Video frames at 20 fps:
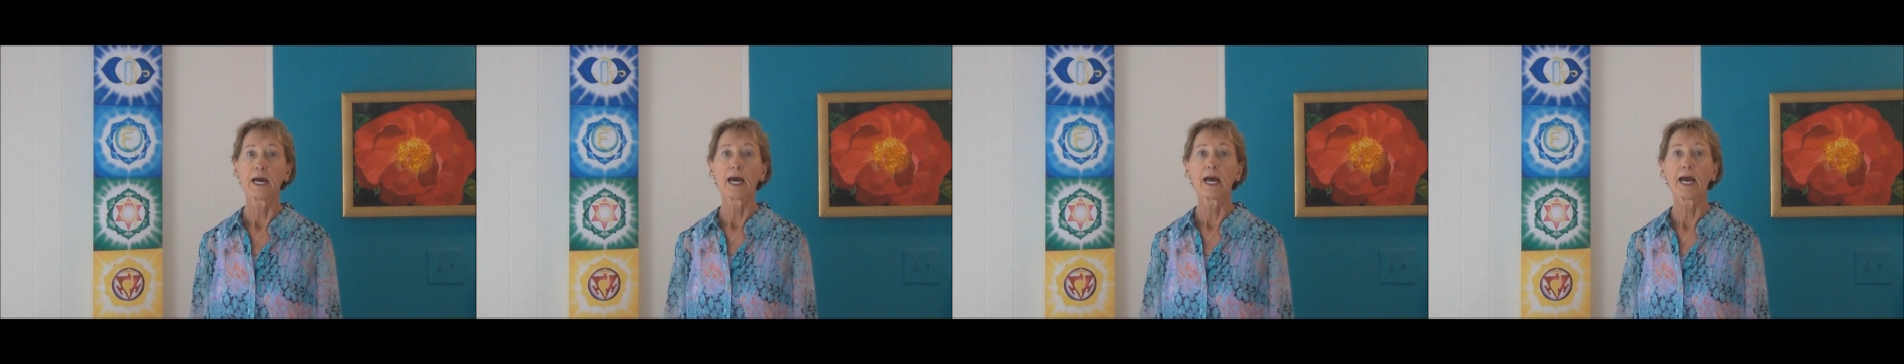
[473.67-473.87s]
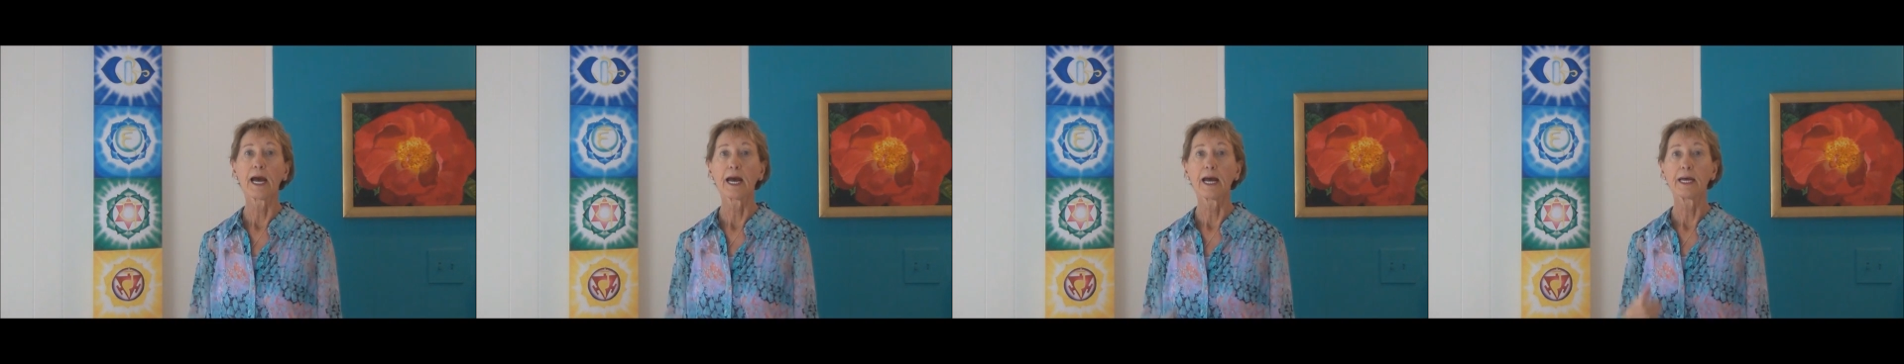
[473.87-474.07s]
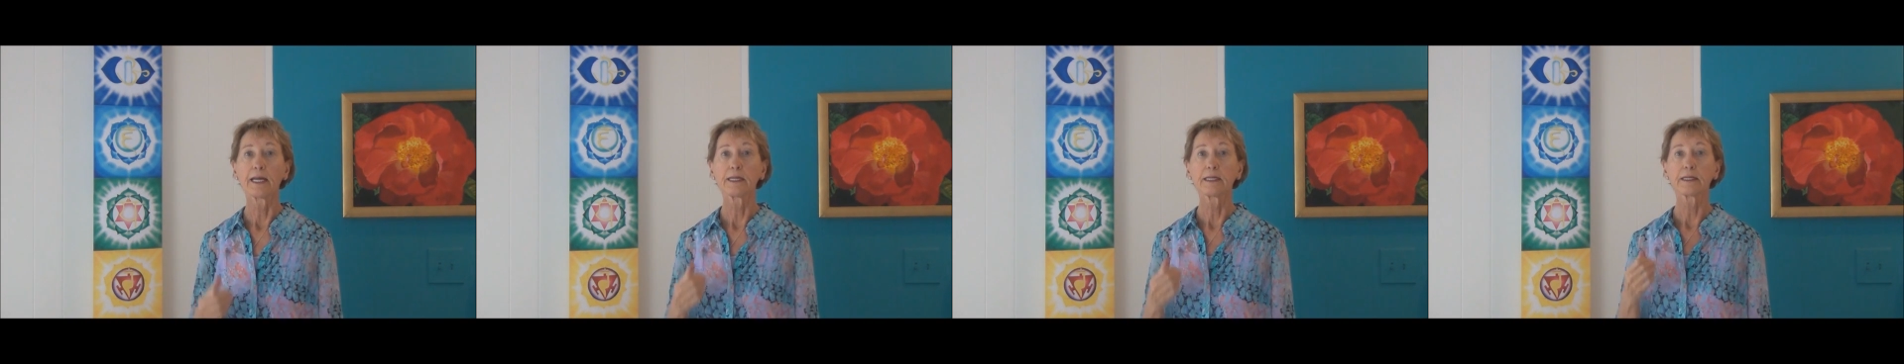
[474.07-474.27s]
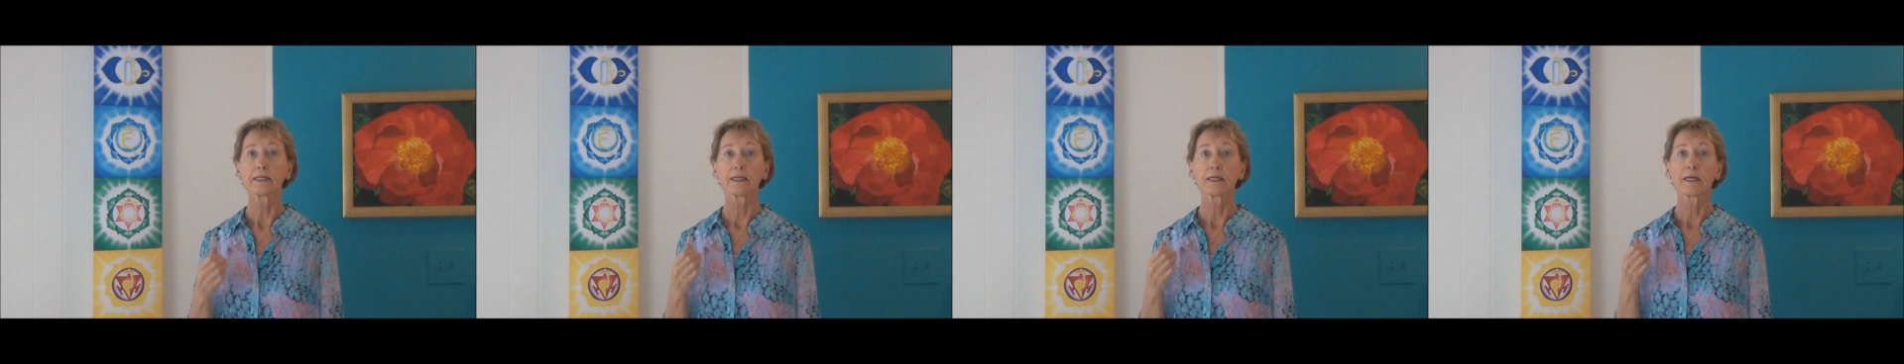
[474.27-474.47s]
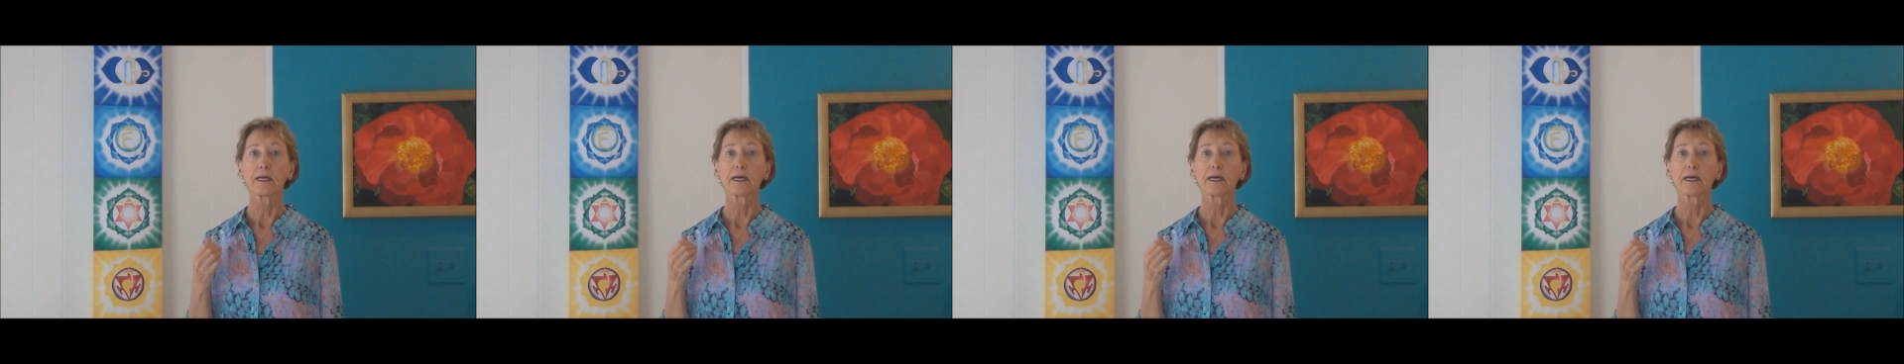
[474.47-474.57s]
And